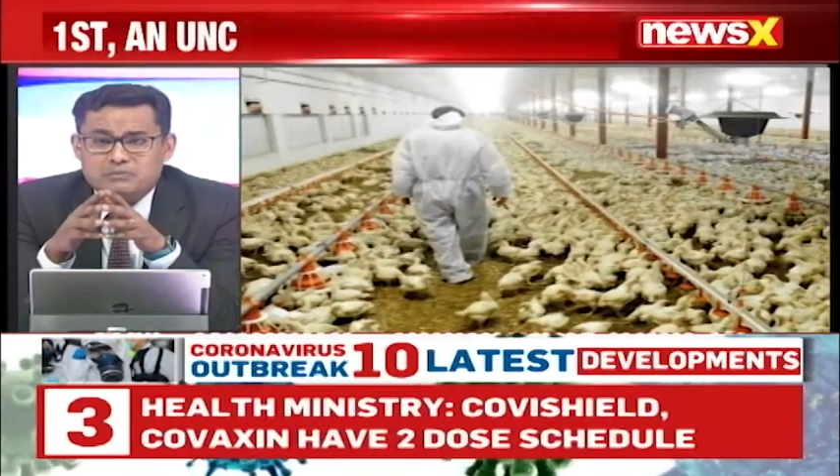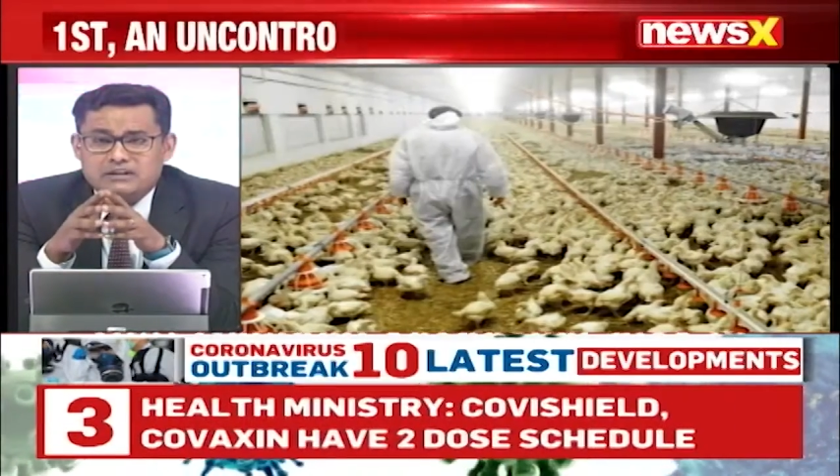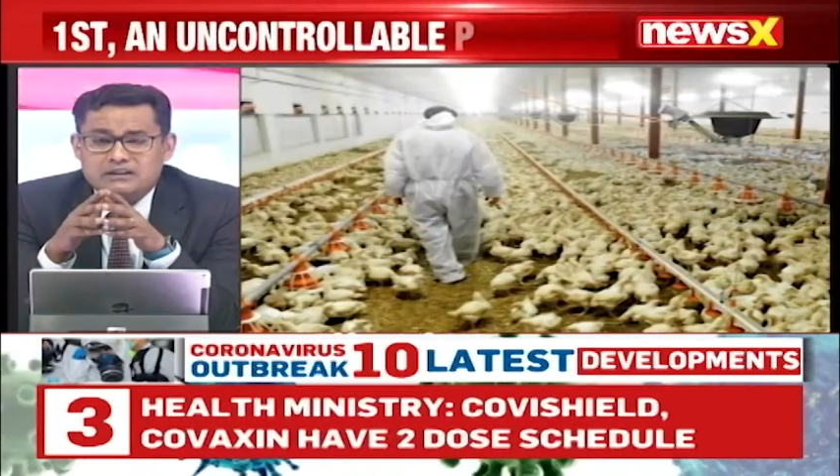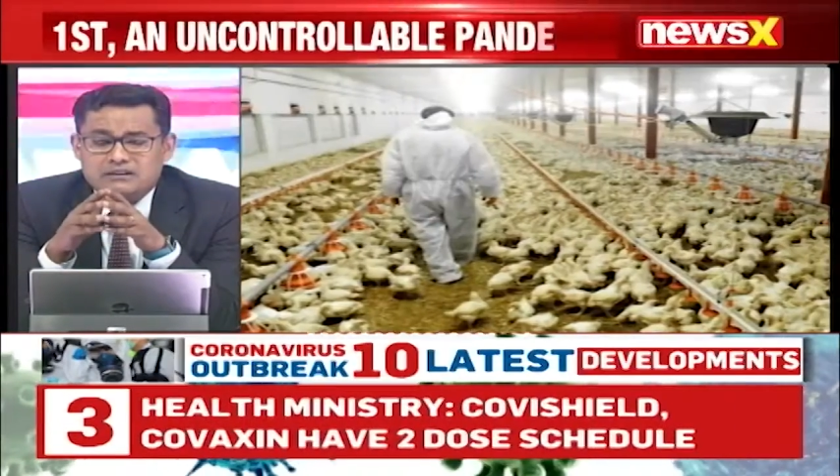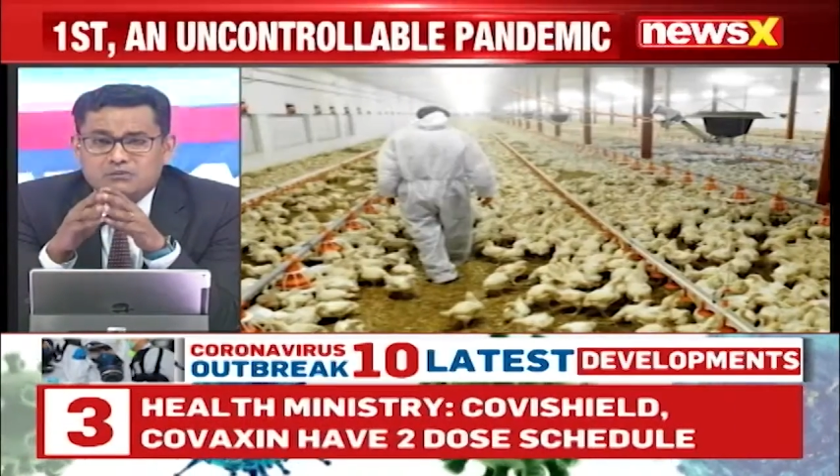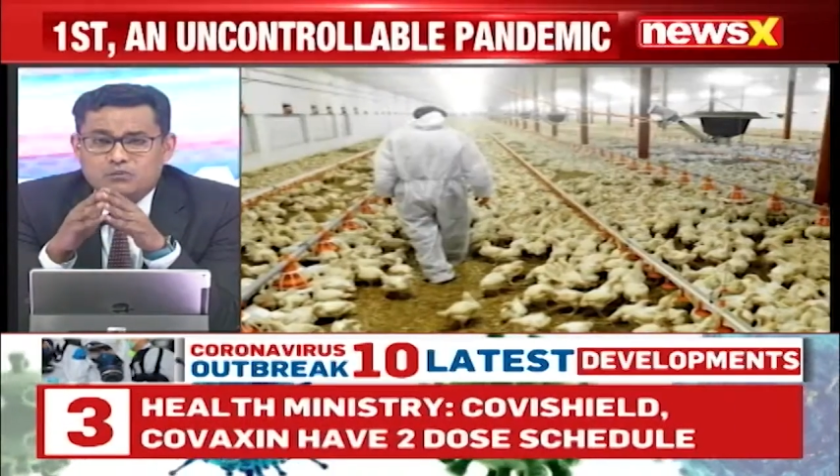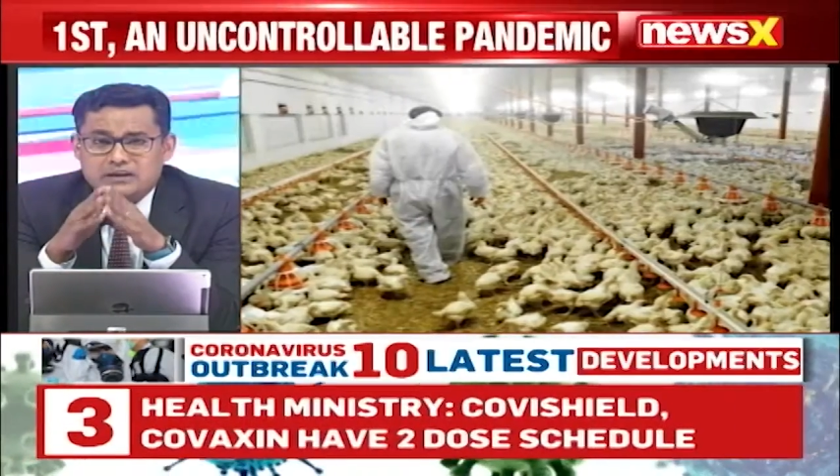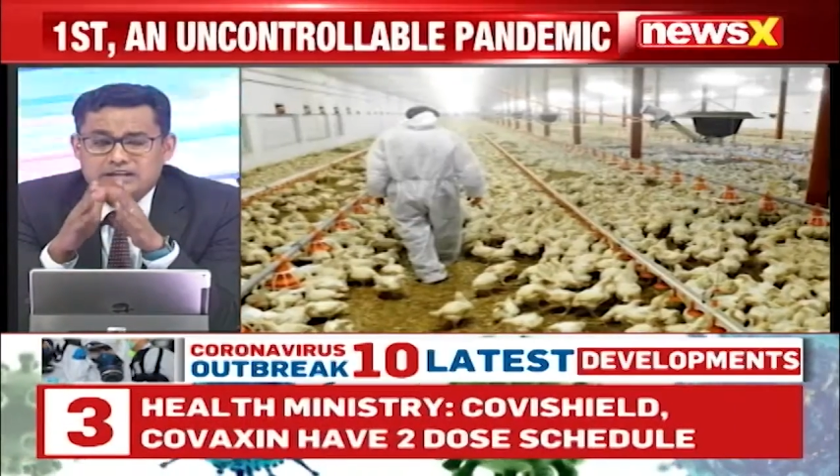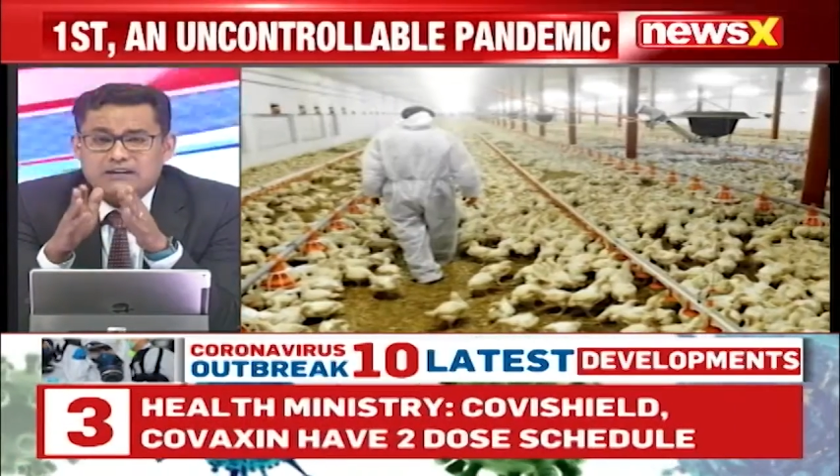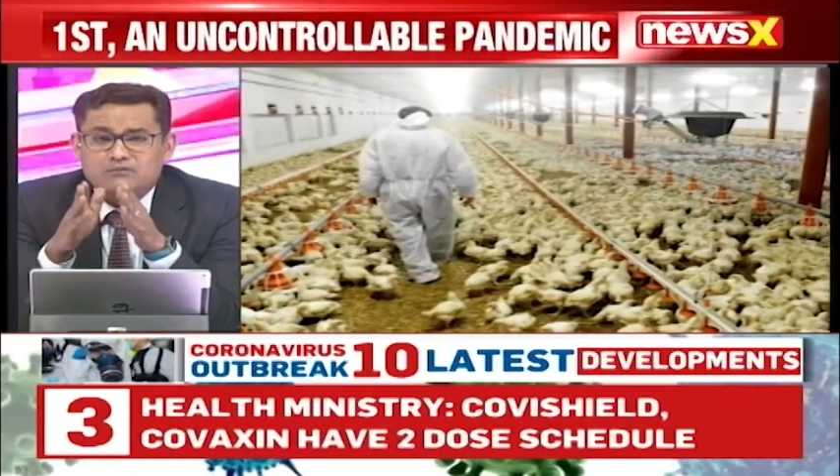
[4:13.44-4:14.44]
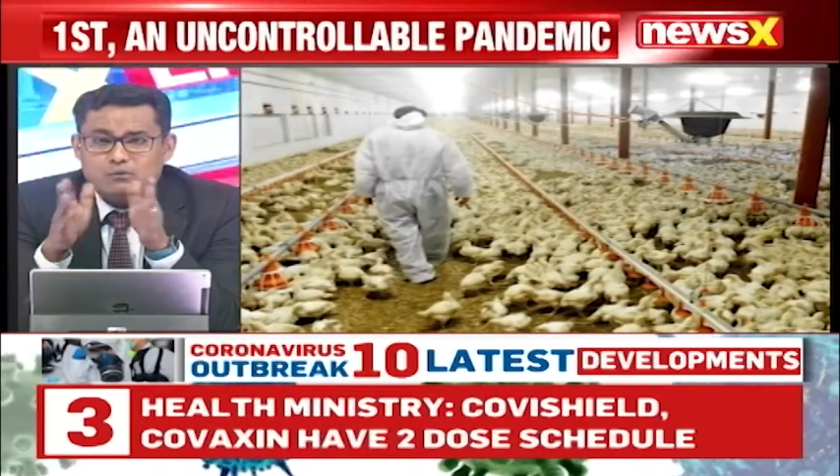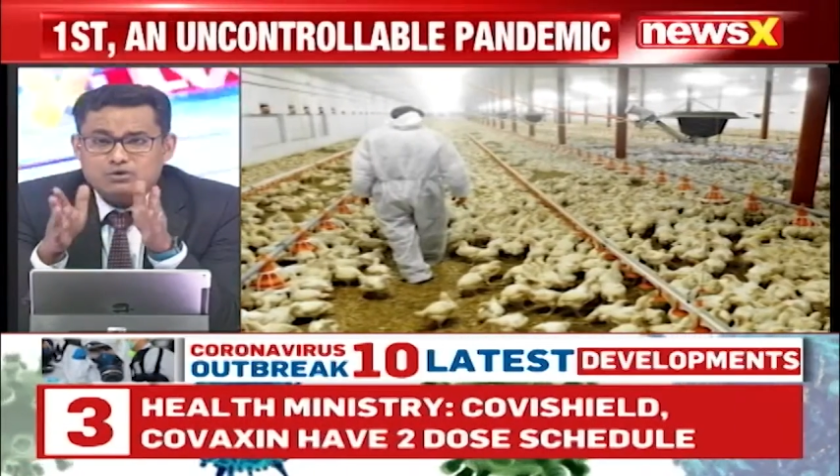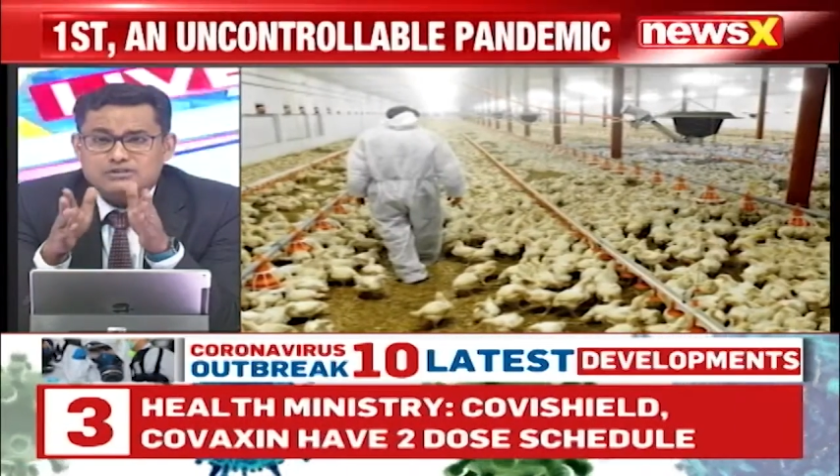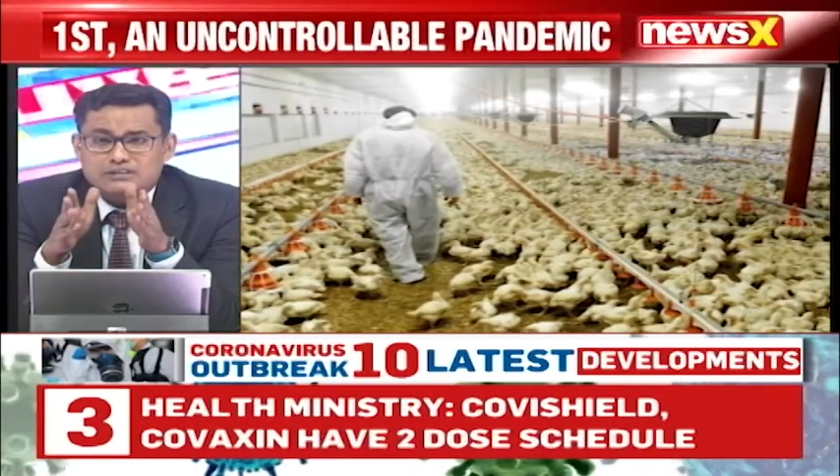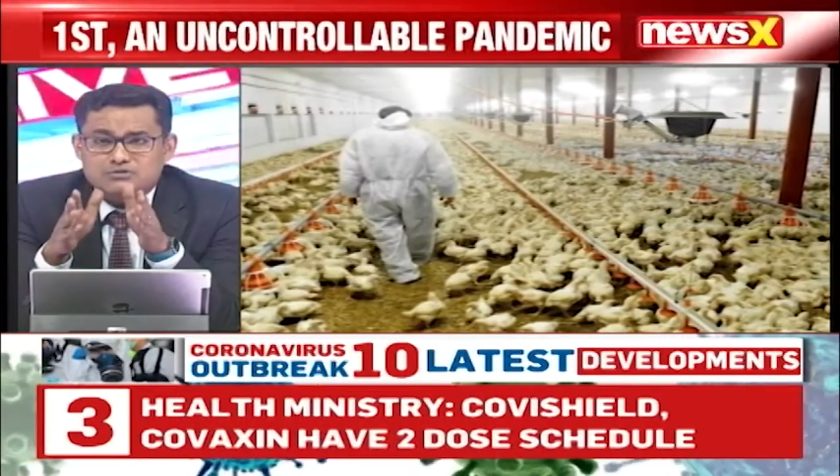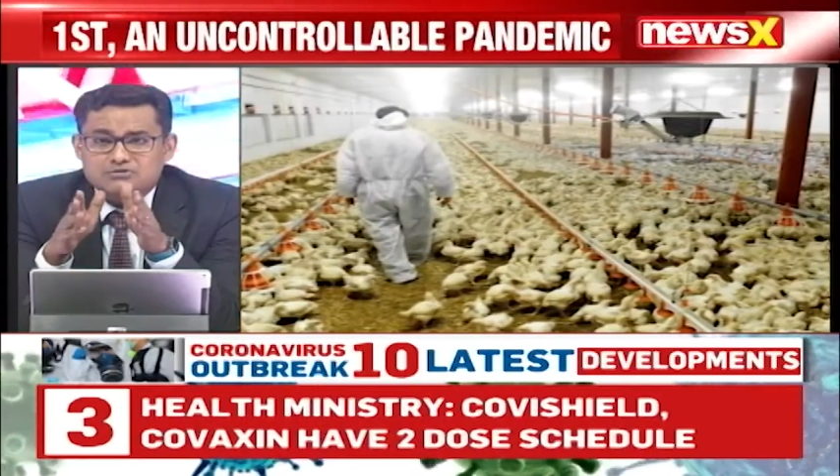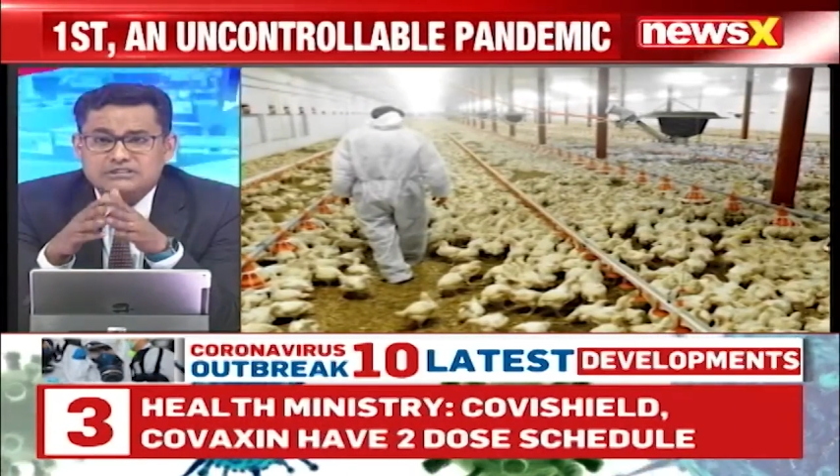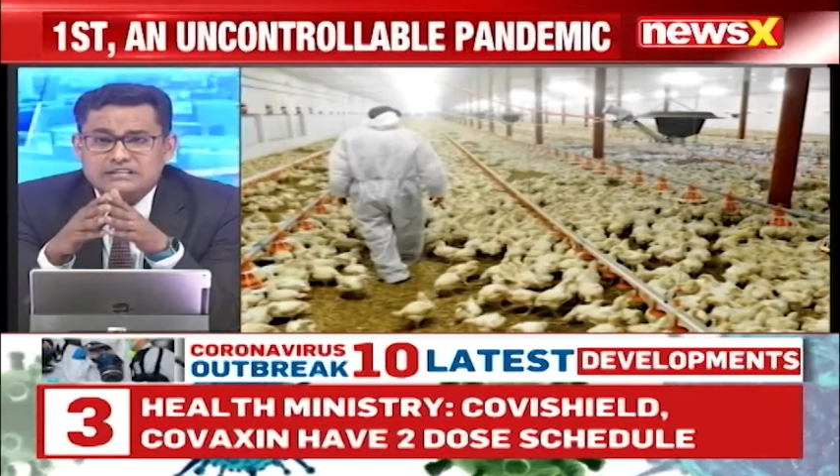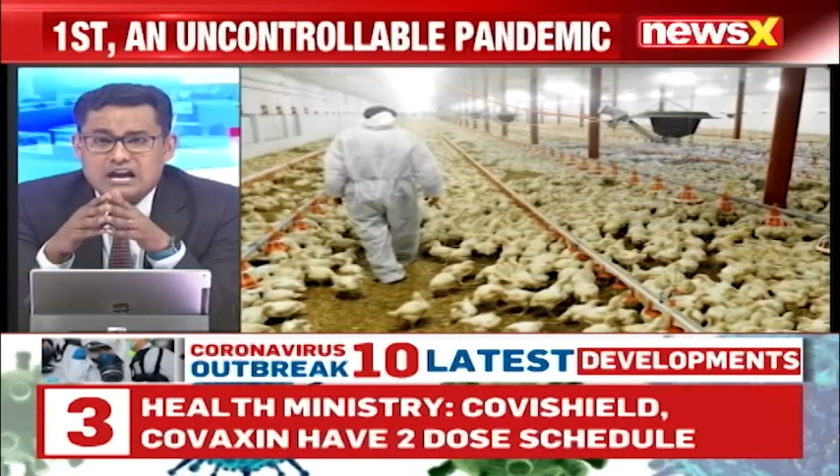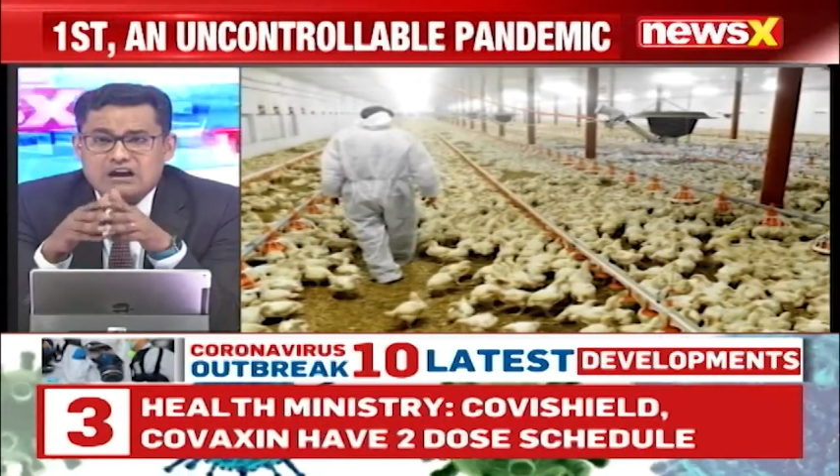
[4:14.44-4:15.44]
be waiting and watching to
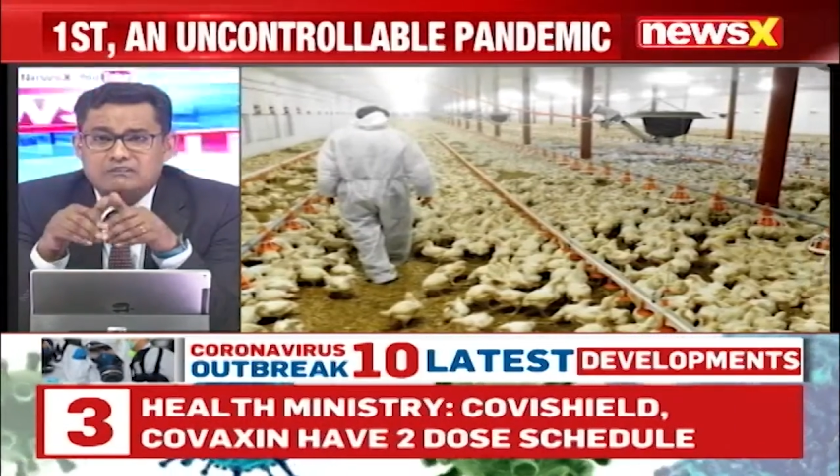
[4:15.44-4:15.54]
see how